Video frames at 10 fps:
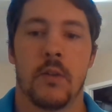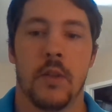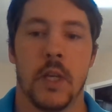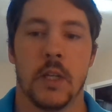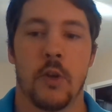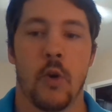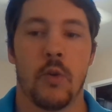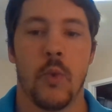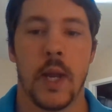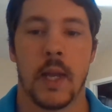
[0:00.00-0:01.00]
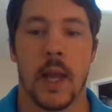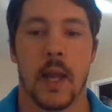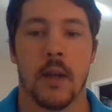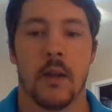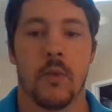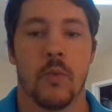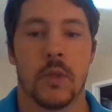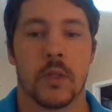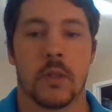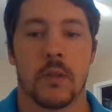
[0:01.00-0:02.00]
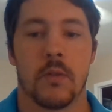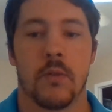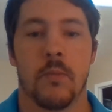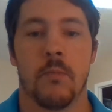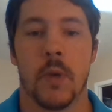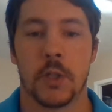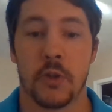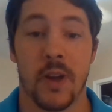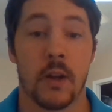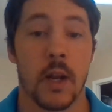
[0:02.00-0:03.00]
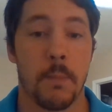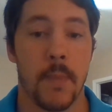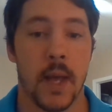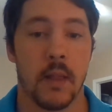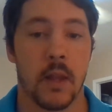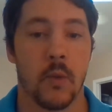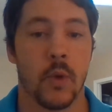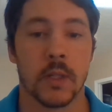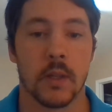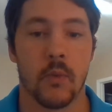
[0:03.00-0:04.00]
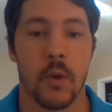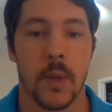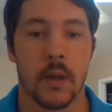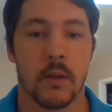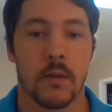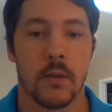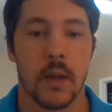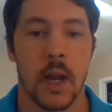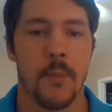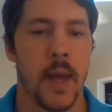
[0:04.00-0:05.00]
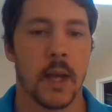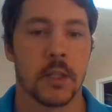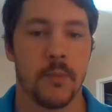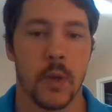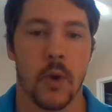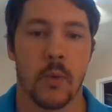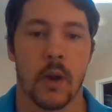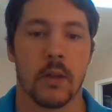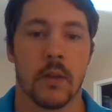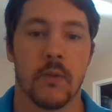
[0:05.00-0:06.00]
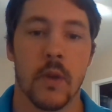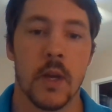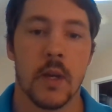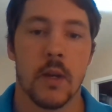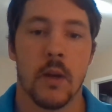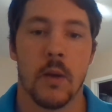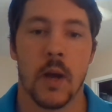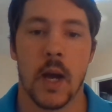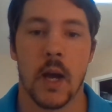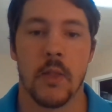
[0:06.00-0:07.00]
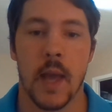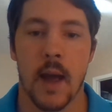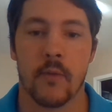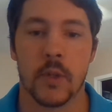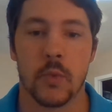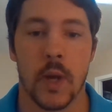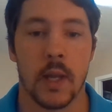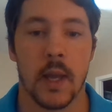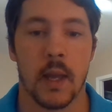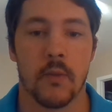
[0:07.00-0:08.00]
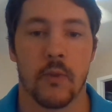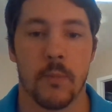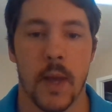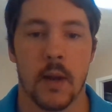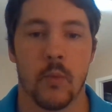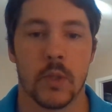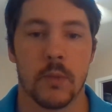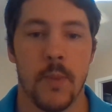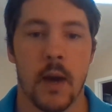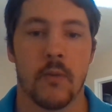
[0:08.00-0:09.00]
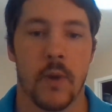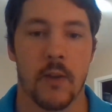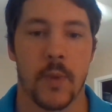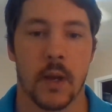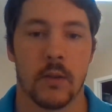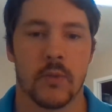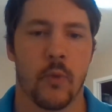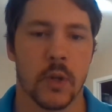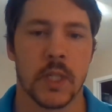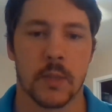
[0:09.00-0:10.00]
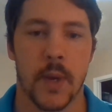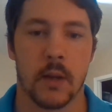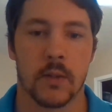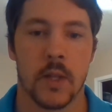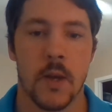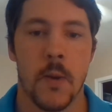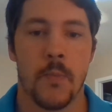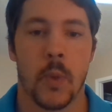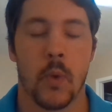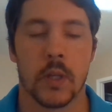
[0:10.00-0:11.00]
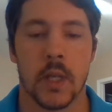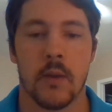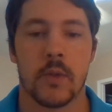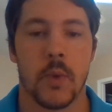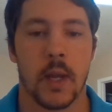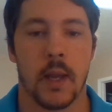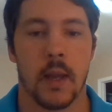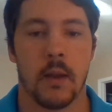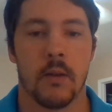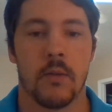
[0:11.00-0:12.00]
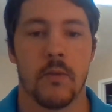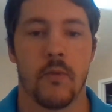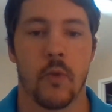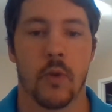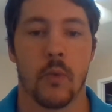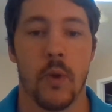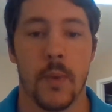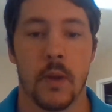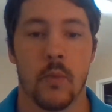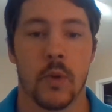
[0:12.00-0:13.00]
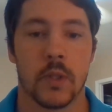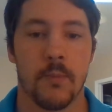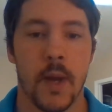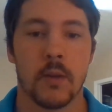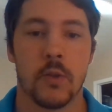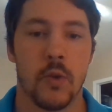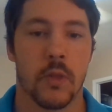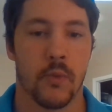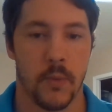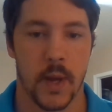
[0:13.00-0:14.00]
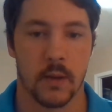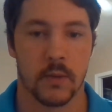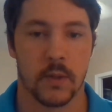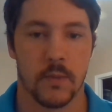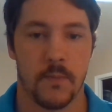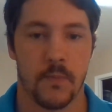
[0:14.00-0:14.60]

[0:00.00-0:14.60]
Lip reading: the total weight gained was much greater in men than it was in women, and it may actually be quite relative. The average weight gain for men was about 5 pounds, 4 to 6 pounds, whereas the average weight gain for women was about 2 to 3 pounds.